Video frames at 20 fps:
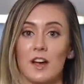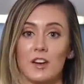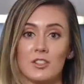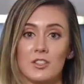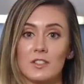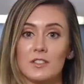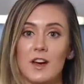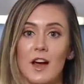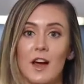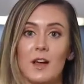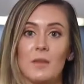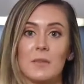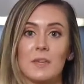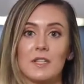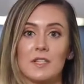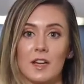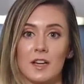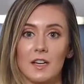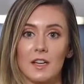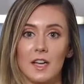extra time
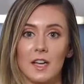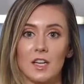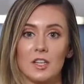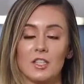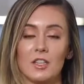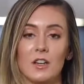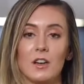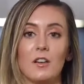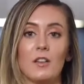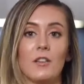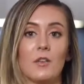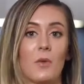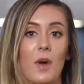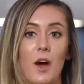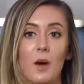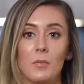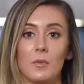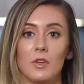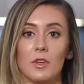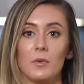and dedication through
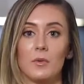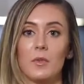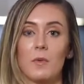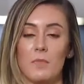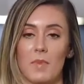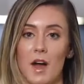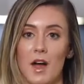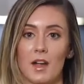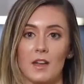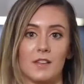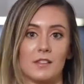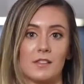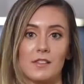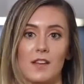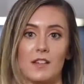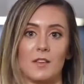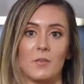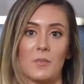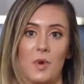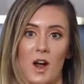helping you with the buying and
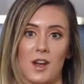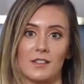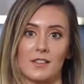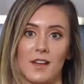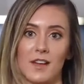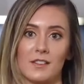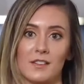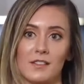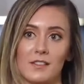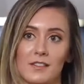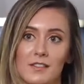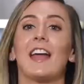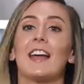selling process.